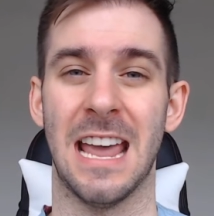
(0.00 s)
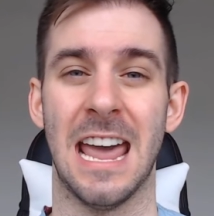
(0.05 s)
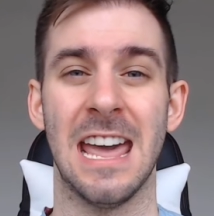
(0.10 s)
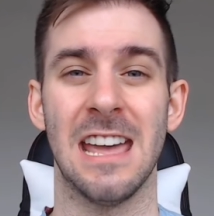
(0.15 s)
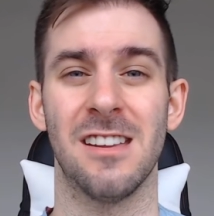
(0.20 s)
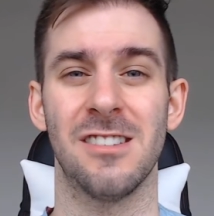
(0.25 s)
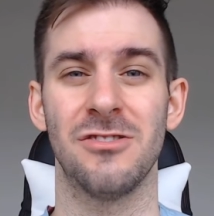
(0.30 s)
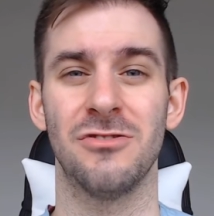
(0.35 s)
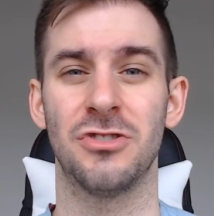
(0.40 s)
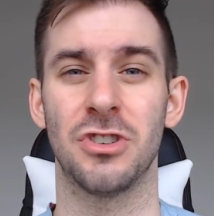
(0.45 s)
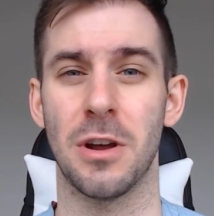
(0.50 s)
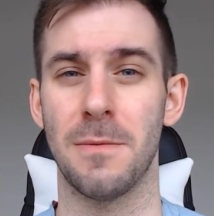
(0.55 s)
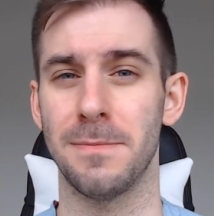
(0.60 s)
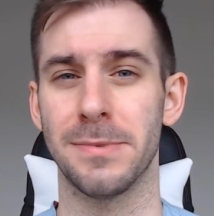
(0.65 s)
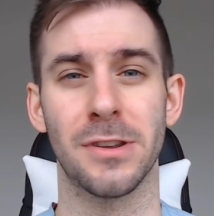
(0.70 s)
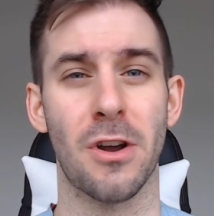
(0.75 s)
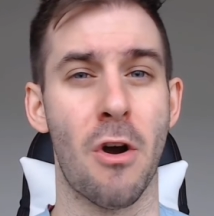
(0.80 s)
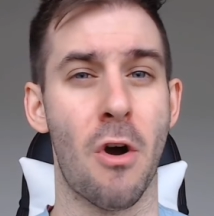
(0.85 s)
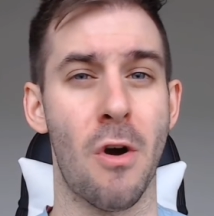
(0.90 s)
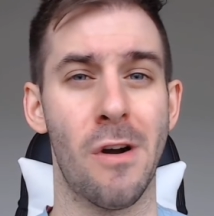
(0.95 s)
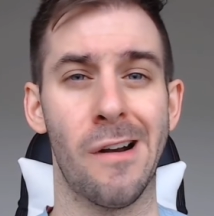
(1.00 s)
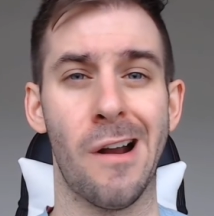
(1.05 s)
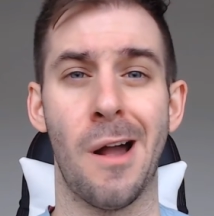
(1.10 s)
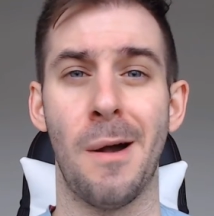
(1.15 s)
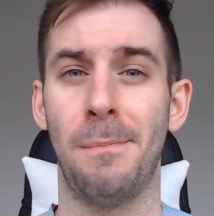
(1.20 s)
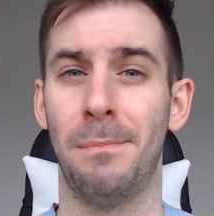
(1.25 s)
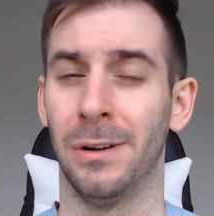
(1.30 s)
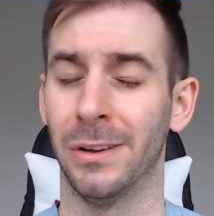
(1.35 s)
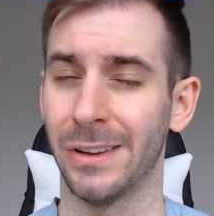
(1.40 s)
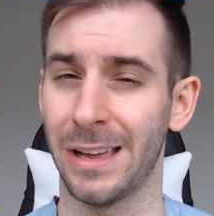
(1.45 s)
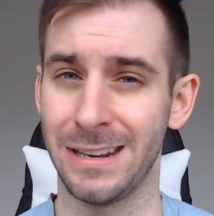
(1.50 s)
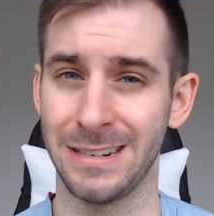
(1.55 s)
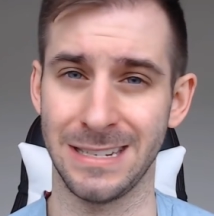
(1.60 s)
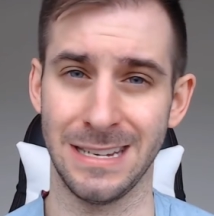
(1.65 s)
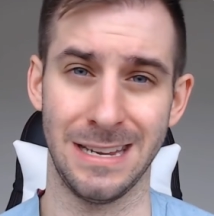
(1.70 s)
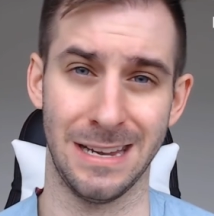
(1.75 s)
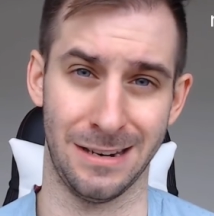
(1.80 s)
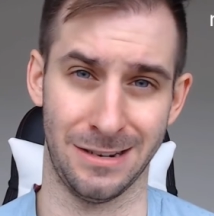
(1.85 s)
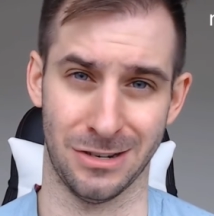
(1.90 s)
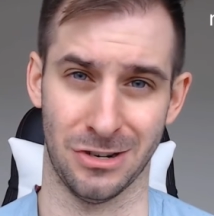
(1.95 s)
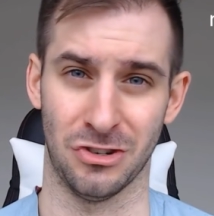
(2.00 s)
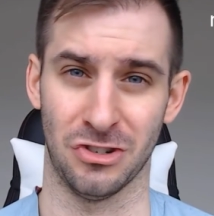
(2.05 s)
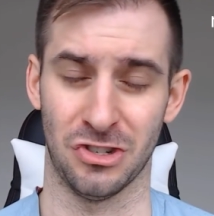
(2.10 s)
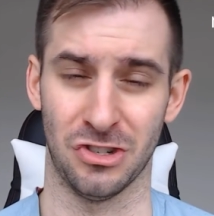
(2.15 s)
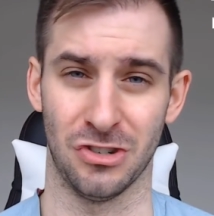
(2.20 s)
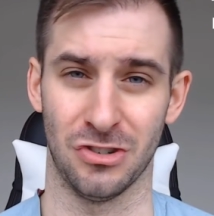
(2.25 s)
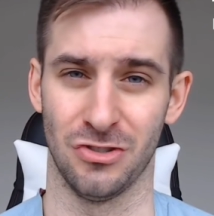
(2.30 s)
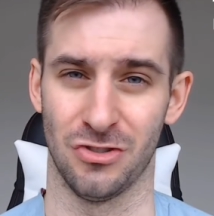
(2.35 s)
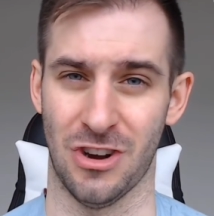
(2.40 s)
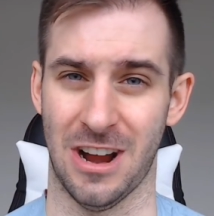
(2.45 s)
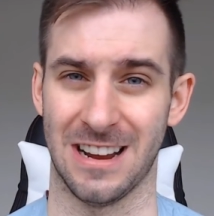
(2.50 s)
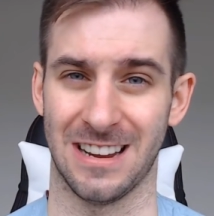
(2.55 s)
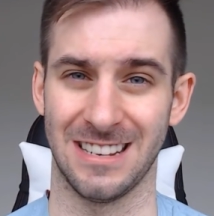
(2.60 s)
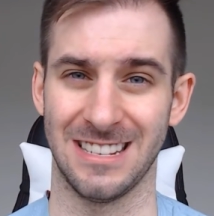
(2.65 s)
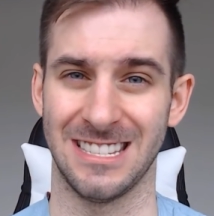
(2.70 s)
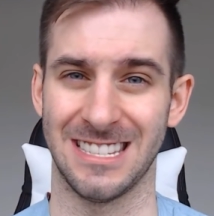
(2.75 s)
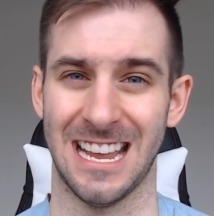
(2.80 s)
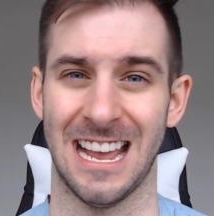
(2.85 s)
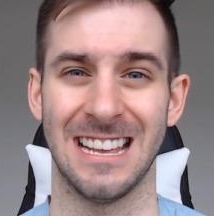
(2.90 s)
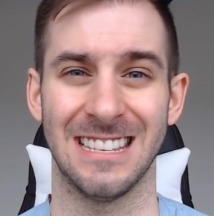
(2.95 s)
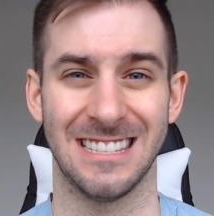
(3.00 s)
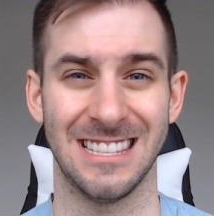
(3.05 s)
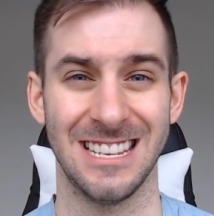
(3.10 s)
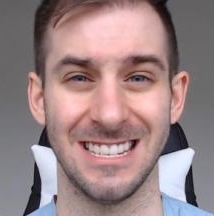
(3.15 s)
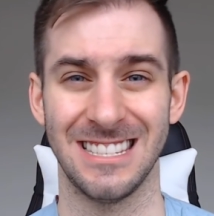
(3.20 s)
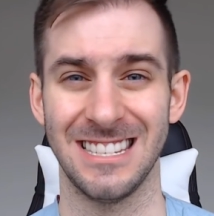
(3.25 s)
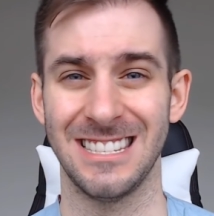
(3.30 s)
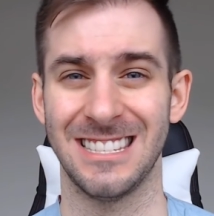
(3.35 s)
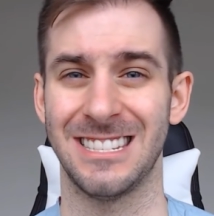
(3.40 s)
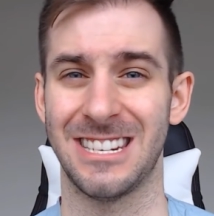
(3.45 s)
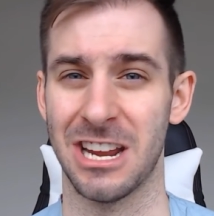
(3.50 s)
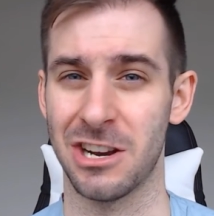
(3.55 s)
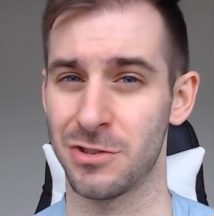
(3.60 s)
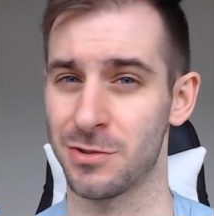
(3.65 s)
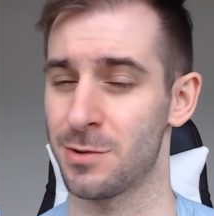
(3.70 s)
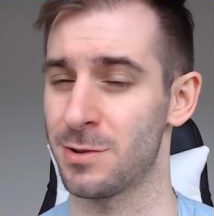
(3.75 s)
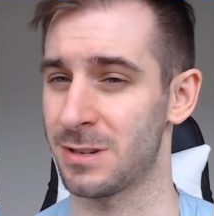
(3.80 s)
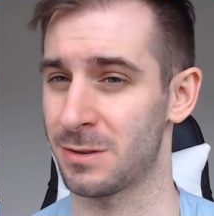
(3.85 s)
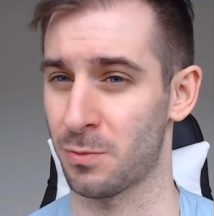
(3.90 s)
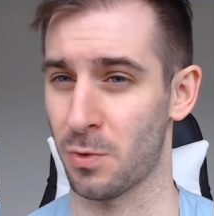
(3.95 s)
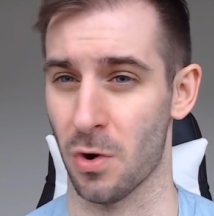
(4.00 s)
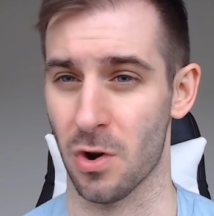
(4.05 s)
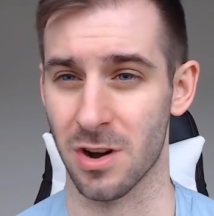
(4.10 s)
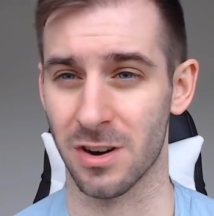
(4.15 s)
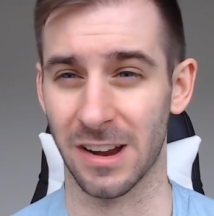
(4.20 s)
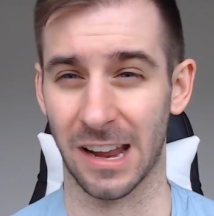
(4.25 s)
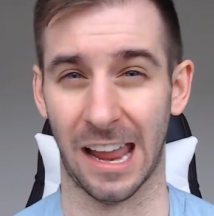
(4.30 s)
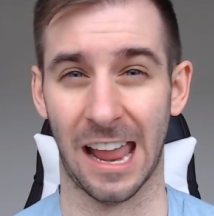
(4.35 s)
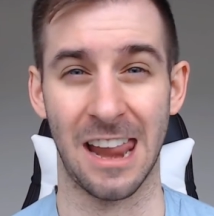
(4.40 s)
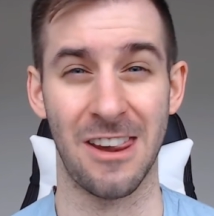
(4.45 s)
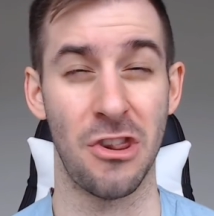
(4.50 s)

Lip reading: and jumps are aplenty in Dungeons & Dragons, as this is dangerous work.